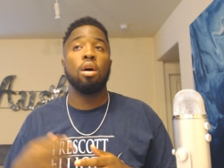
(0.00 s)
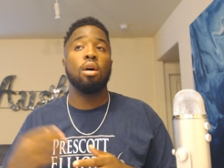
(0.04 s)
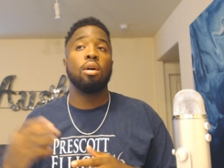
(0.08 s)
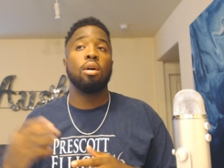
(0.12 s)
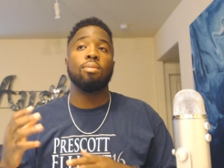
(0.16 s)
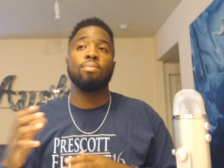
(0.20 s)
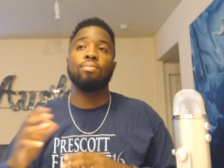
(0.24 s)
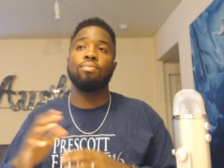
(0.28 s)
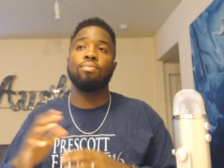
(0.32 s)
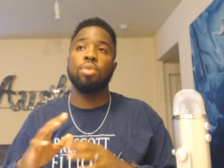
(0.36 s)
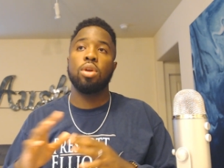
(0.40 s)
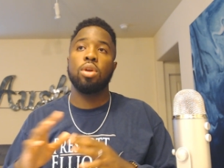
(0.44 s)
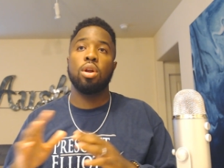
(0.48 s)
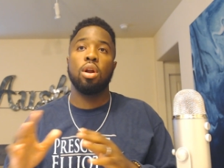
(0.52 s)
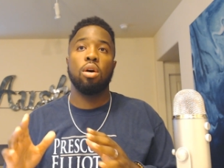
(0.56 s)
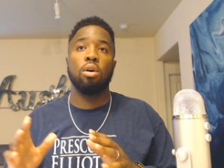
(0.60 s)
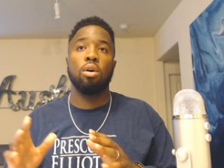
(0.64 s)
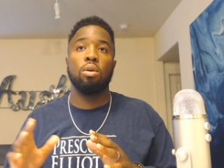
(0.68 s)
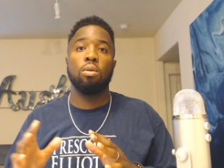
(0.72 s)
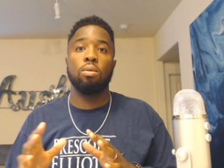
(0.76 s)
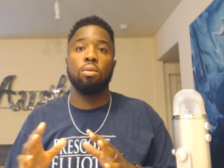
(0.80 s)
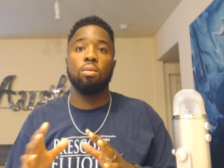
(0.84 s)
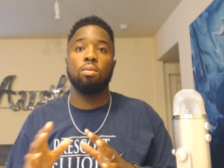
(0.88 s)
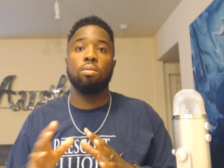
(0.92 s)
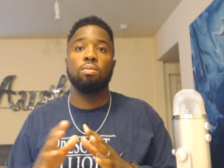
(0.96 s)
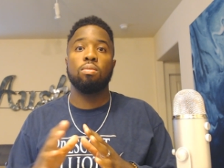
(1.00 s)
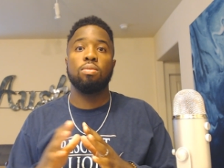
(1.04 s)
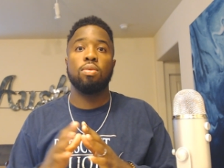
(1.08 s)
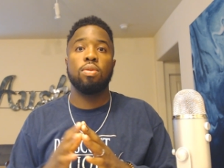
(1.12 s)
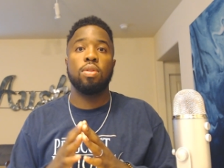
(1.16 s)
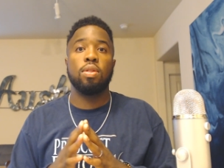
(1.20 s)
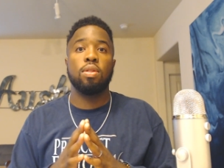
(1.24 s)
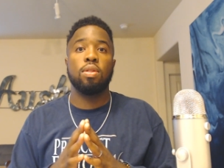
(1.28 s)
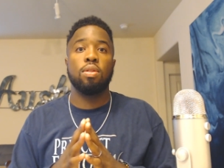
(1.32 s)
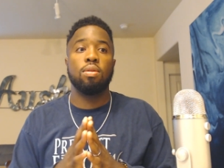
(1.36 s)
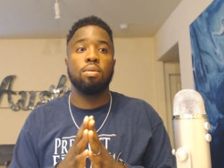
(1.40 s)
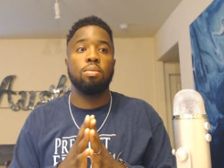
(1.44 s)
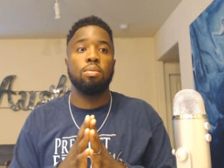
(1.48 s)
you know,
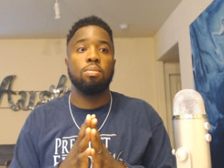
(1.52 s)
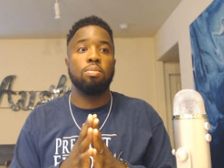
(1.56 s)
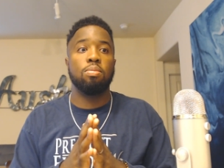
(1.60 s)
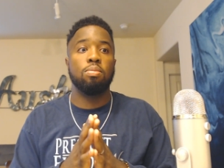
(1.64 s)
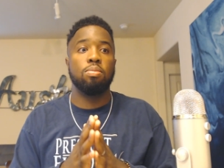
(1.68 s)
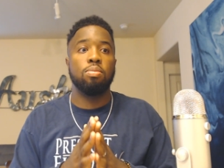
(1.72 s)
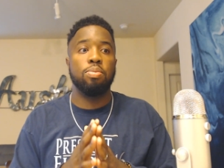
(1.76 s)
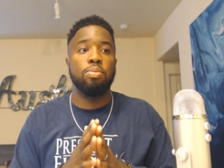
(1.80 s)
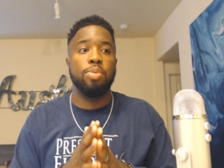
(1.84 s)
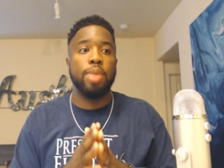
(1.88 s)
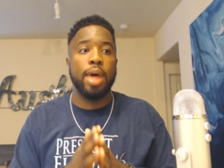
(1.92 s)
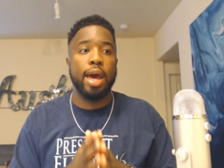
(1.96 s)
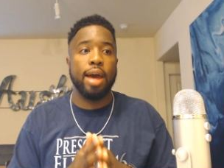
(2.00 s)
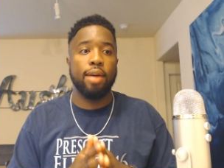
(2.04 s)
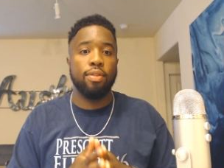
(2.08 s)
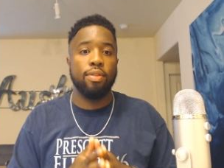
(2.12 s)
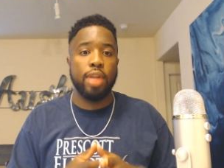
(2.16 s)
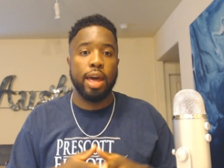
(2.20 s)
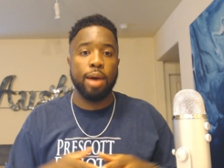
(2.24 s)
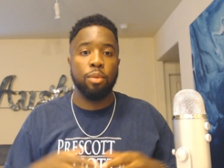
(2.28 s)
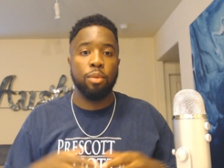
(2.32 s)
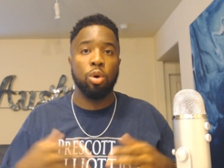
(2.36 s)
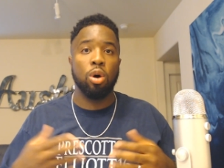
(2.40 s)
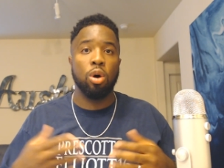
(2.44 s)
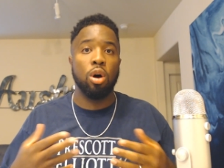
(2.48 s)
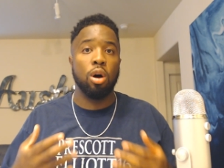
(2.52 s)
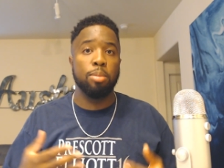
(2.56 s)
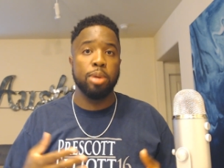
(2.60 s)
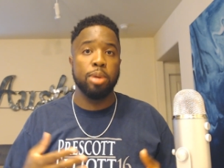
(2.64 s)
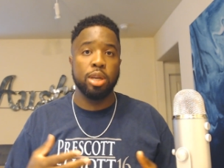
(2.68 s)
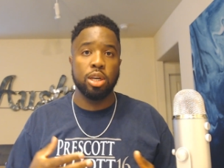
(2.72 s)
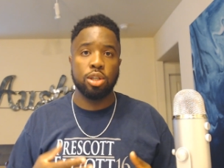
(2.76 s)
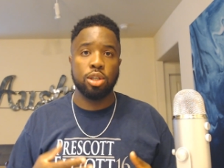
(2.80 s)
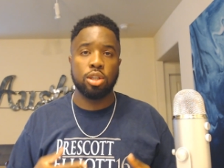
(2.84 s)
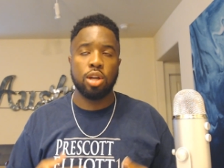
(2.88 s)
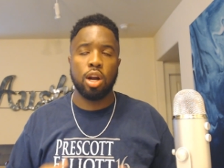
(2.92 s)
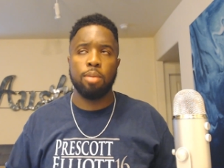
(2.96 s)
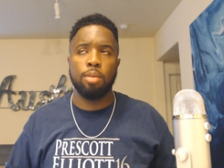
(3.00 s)
that will all be
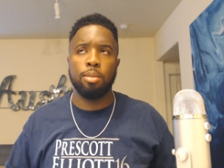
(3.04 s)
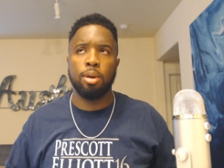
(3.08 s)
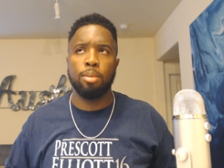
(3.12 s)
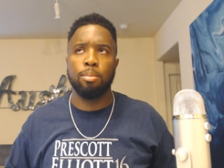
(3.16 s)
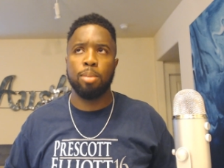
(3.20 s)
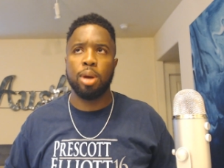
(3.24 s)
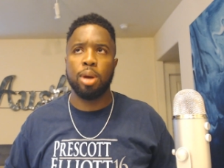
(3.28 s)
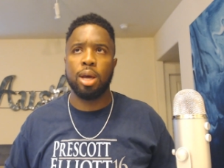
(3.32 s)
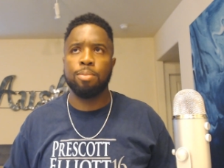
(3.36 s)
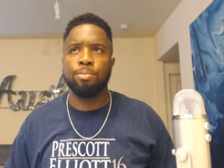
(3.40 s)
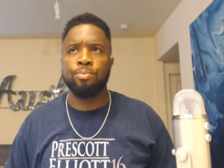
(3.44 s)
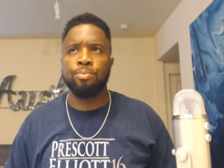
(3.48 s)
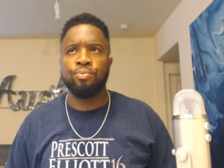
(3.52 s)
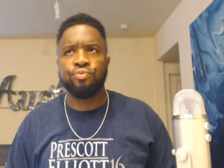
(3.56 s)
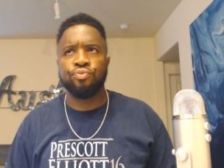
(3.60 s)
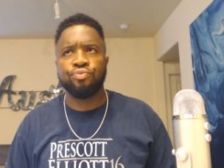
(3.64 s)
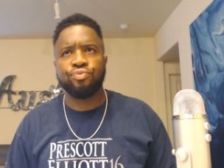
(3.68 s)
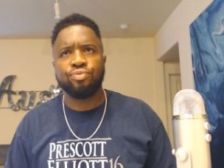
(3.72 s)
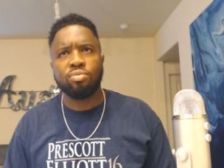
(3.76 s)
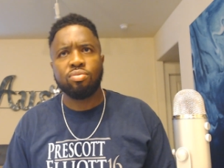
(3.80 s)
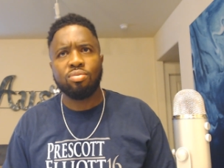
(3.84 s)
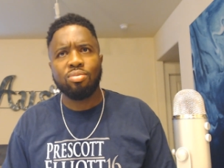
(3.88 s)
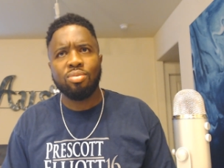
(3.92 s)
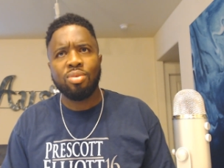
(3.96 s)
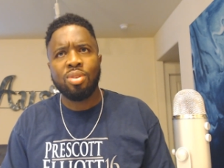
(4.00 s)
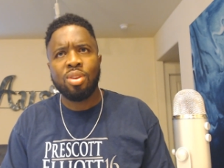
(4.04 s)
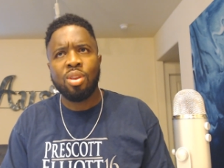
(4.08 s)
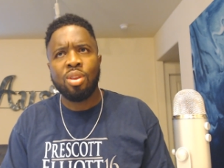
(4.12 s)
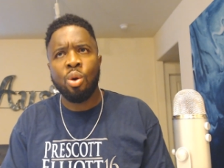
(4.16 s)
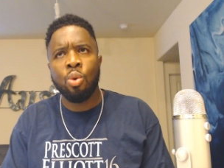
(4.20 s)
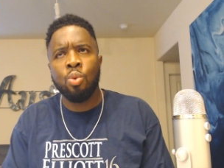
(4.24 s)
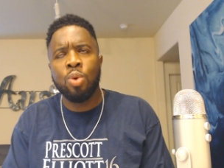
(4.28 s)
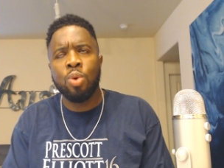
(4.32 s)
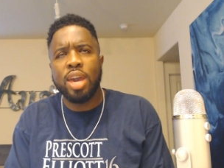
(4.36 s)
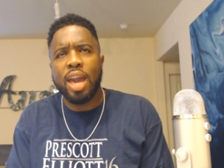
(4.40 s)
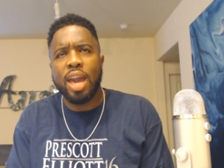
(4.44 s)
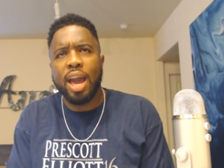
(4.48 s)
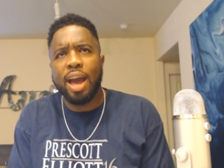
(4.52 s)
determined. But
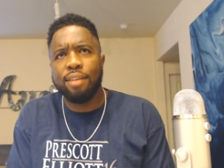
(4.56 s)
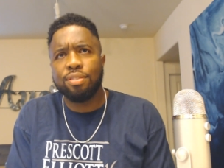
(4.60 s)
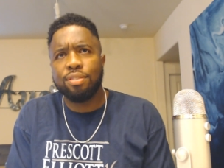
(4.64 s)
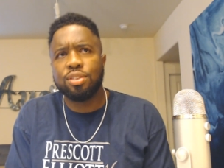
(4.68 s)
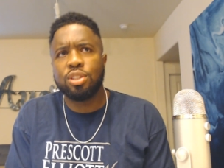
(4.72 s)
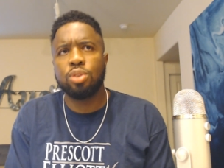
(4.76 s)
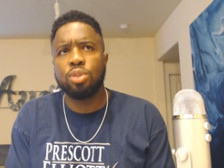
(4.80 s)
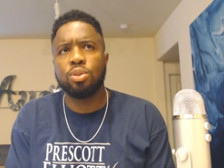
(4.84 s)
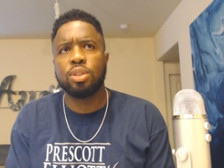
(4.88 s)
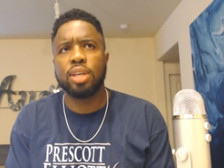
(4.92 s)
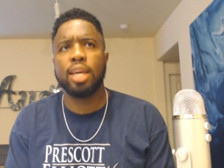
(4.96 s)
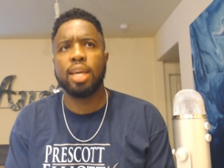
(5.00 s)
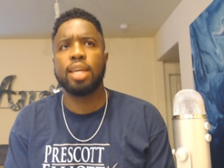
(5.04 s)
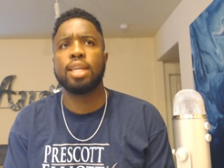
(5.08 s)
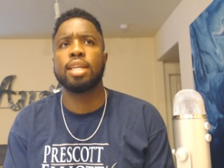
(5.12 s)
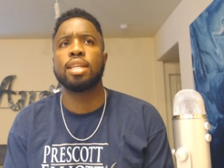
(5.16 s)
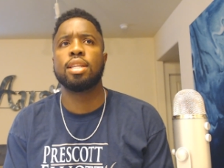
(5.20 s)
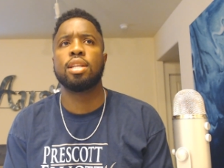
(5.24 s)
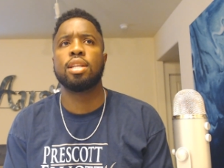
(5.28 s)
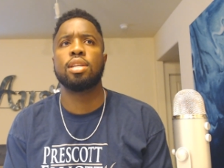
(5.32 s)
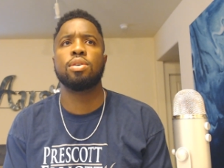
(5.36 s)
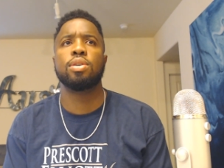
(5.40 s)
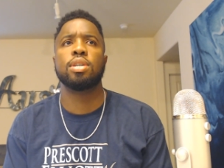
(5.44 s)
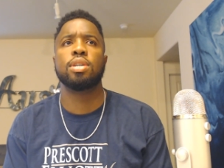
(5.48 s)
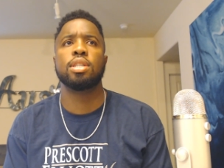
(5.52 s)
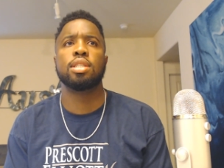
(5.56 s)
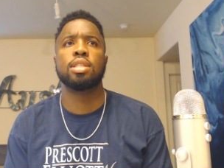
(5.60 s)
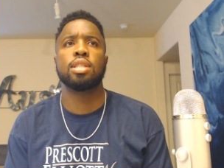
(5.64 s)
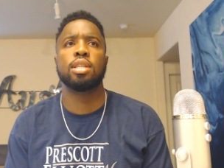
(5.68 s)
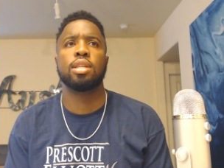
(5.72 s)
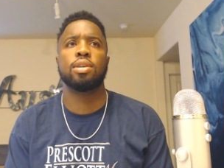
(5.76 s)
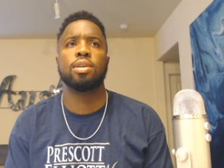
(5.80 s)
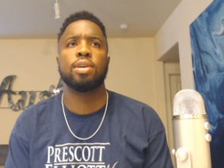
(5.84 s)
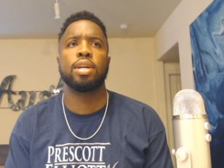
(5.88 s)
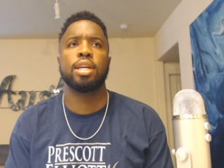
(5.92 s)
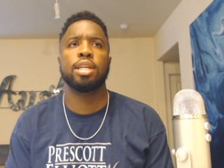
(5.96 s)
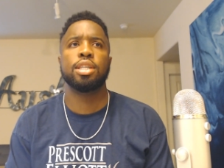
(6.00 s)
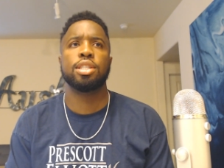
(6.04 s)
we have to take into
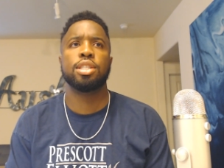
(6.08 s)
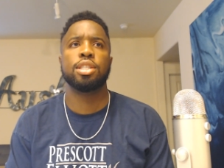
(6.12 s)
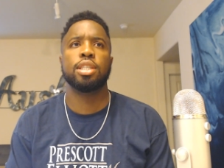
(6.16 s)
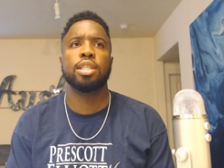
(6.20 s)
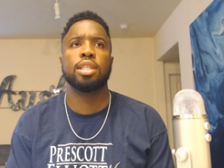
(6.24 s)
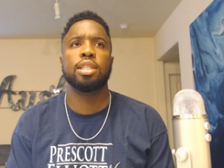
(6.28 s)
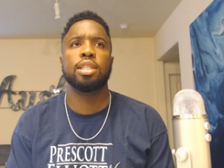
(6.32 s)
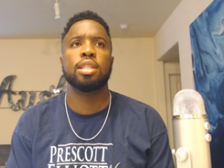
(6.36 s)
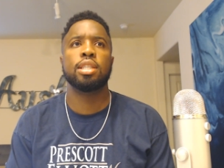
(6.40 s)
consideration